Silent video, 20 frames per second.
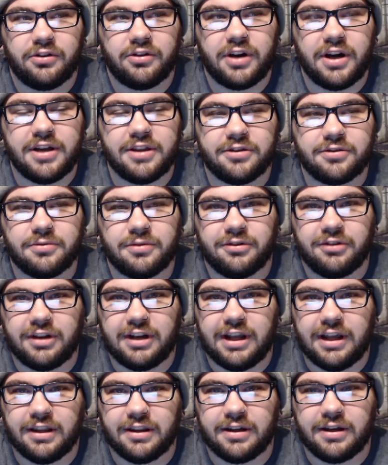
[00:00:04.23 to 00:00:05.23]
Sorry this one's a
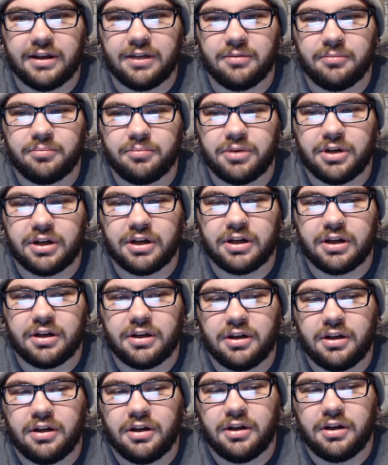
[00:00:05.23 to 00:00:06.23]
day late, but uh,
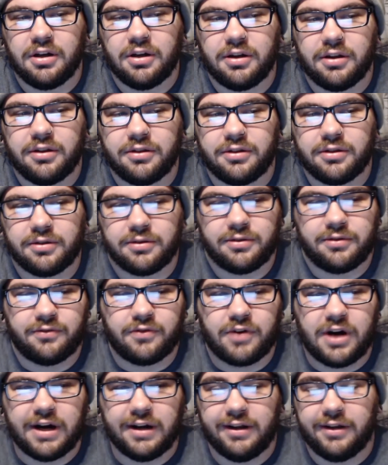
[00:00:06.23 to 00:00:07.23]
the
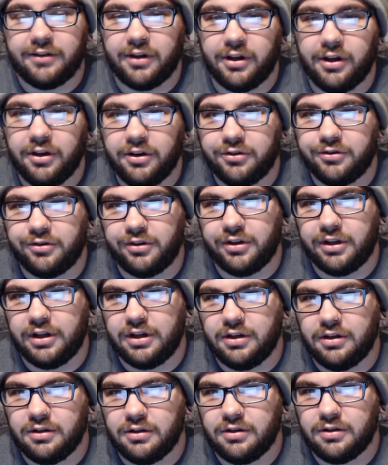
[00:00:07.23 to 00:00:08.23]
Fridays I
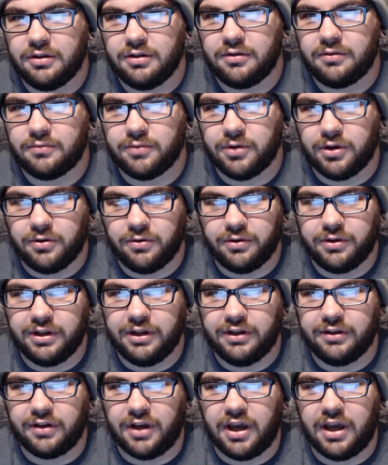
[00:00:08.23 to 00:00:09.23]
usually record
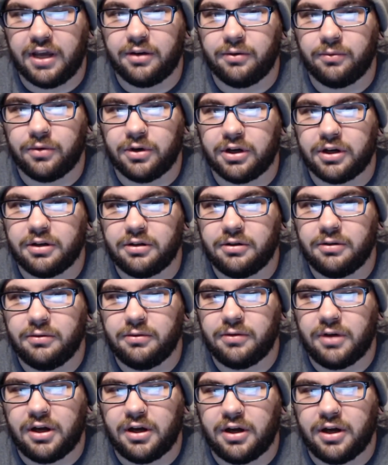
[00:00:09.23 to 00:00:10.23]
these. I had to work,
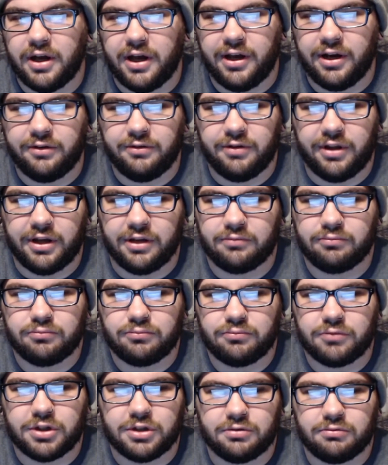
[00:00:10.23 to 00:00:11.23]
I'd like,
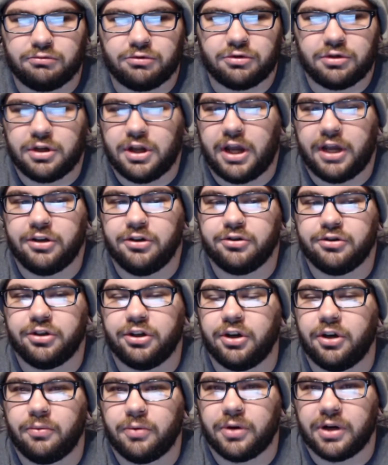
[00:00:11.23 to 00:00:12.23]
I
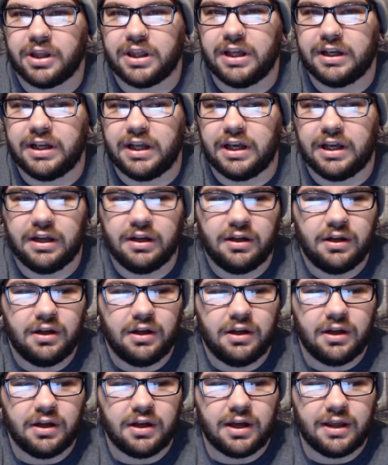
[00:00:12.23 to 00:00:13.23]
usually don't work that day.
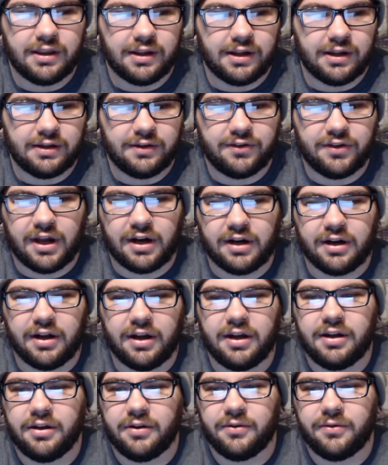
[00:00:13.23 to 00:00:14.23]
And then
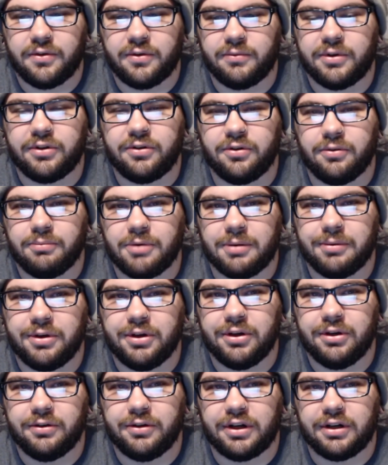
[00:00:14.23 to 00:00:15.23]
Saturday, well, I went to a
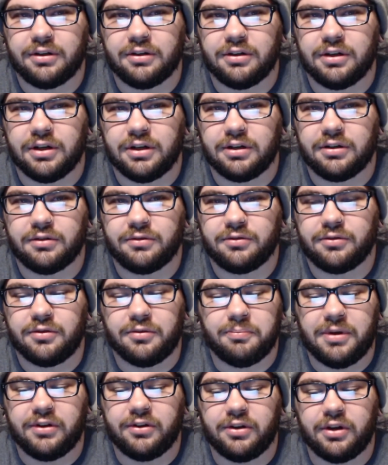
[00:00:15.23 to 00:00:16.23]
barbecue and it was
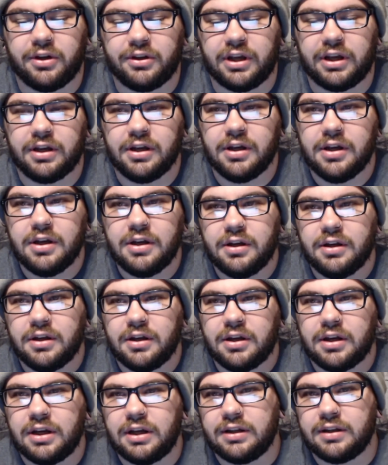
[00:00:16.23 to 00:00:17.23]
just busy all day.
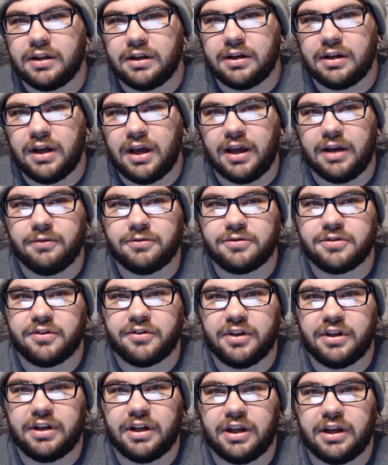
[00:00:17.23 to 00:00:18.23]
And today, which is
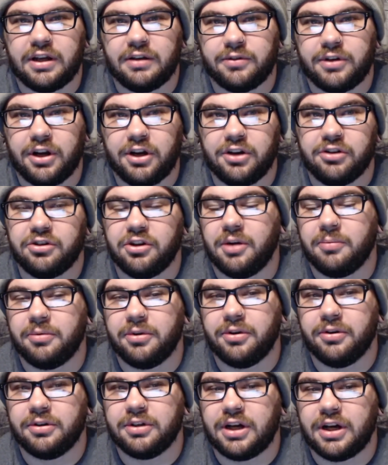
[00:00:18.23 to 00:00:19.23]
Sunday, when I usually
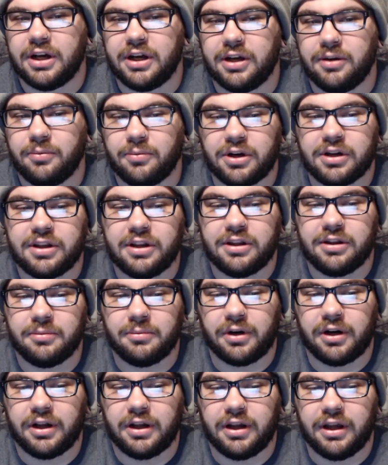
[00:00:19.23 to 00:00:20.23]
upload, I worked in the
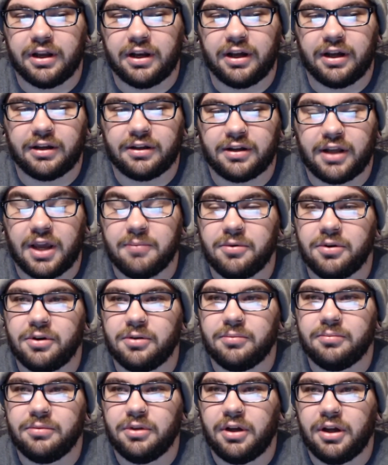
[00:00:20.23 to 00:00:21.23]
morning and I came
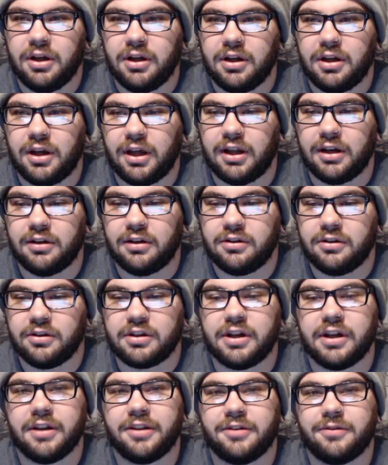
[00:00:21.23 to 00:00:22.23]
home and
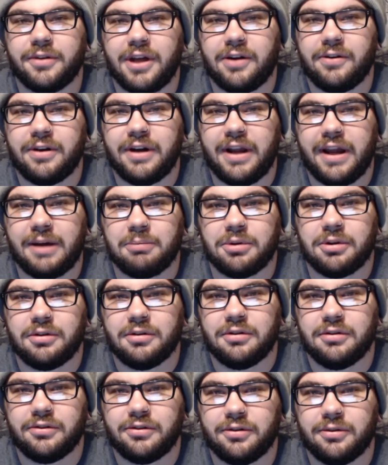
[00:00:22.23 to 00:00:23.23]
took like a three hour nap.
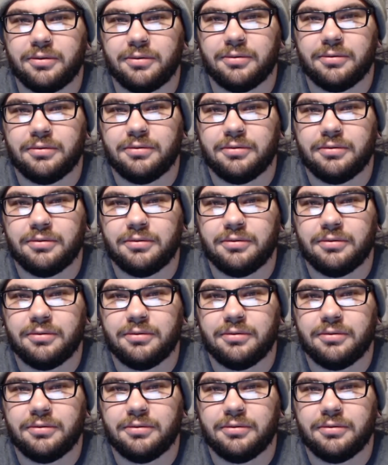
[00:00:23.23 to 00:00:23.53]
So,